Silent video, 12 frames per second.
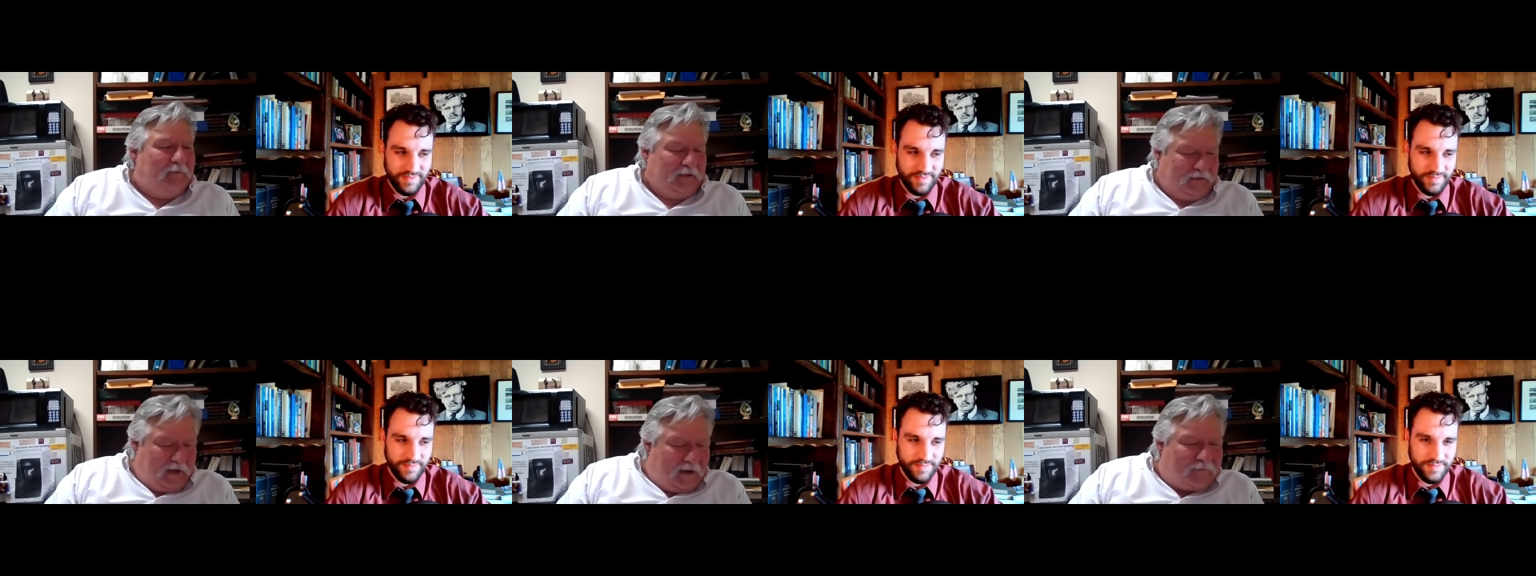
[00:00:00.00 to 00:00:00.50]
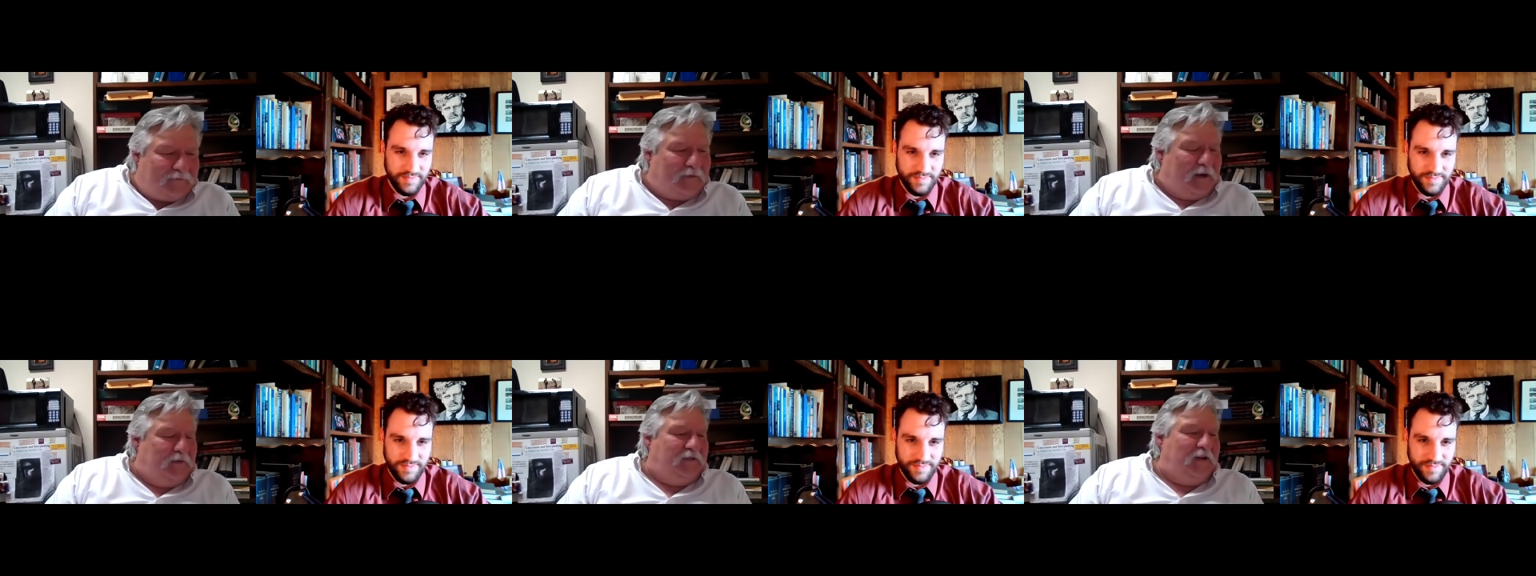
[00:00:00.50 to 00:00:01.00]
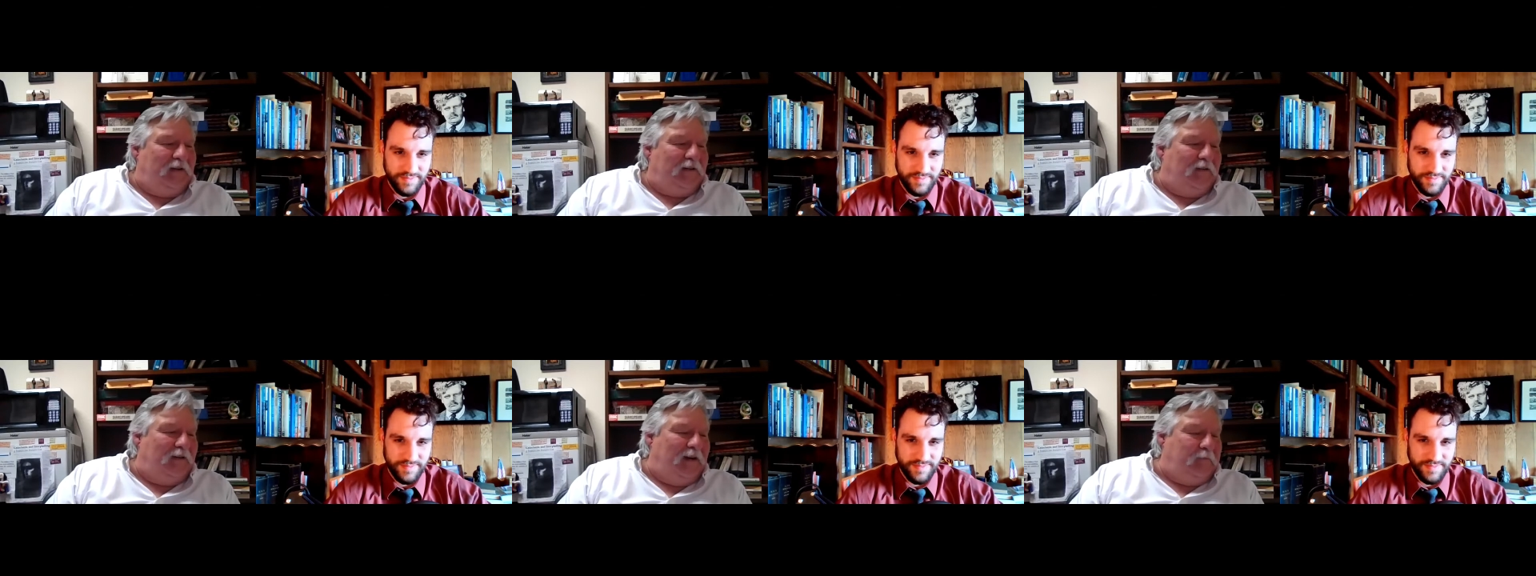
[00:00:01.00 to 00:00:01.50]
Speaker 1: Macduff when I was
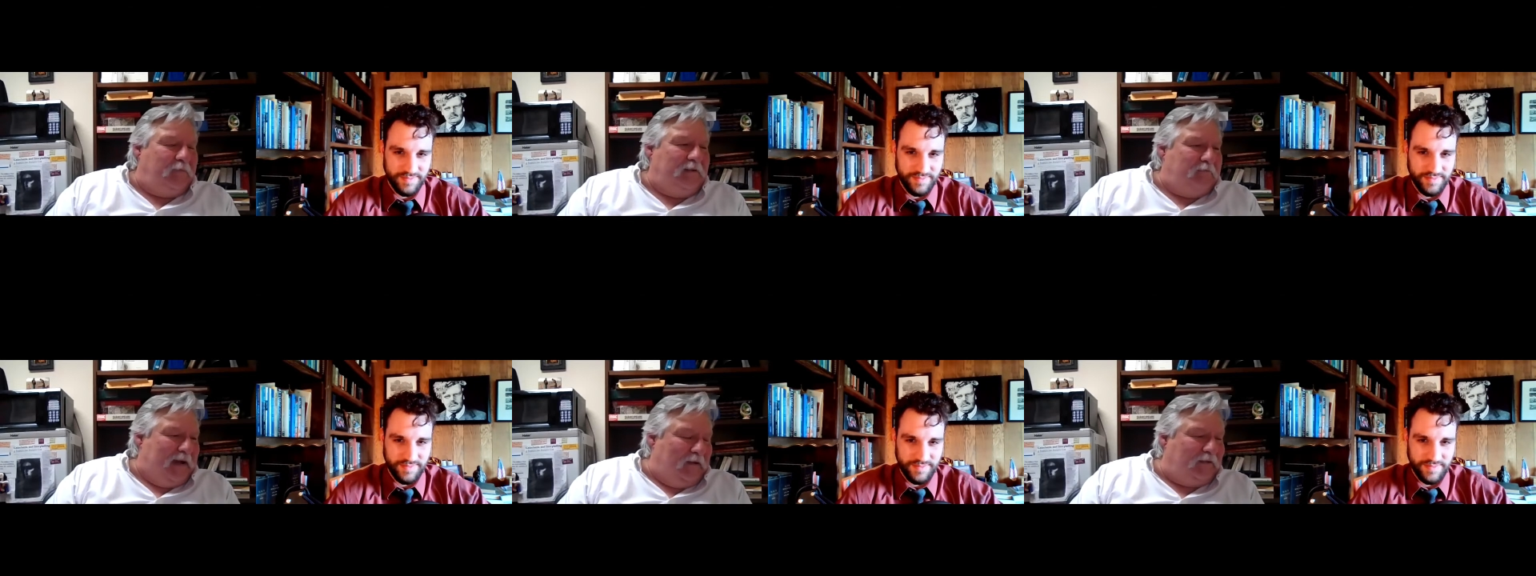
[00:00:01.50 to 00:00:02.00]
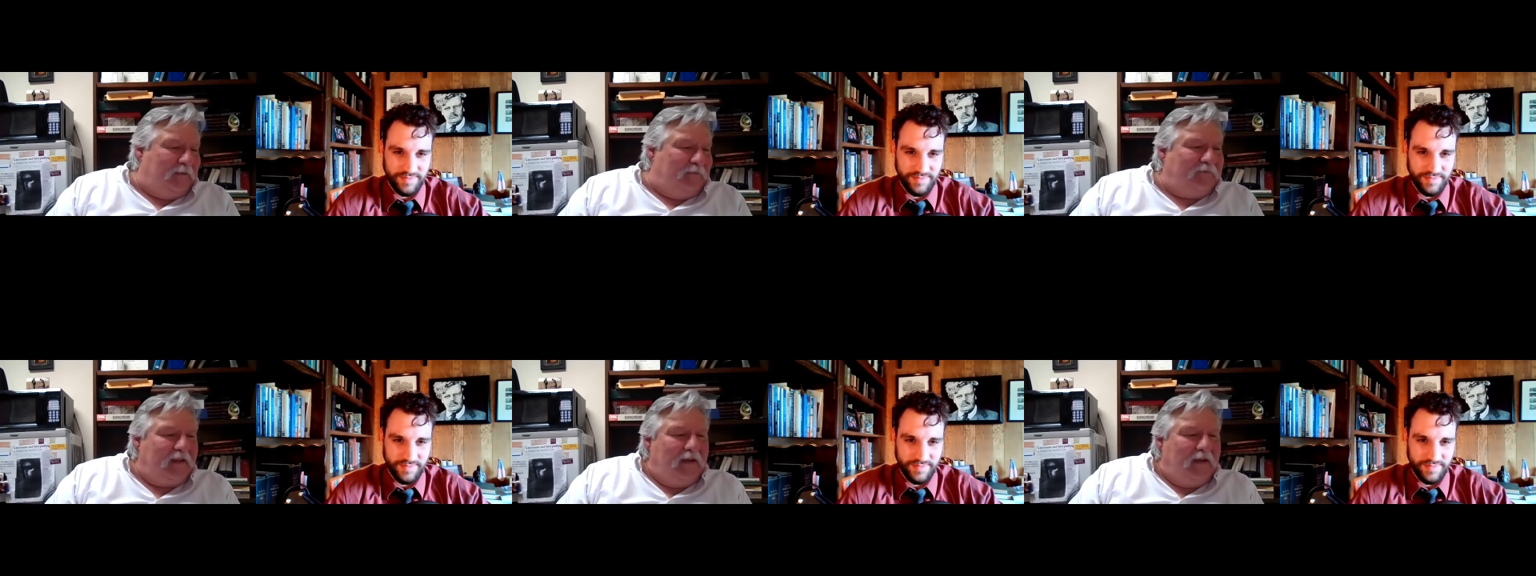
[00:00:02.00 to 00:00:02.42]
younger. I played Malcolm.